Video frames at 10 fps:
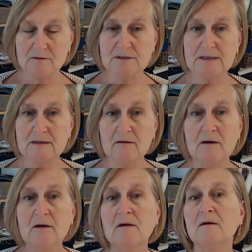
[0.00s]
housing
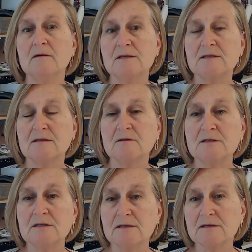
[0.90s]
still
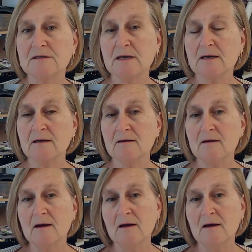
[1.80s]
to this day.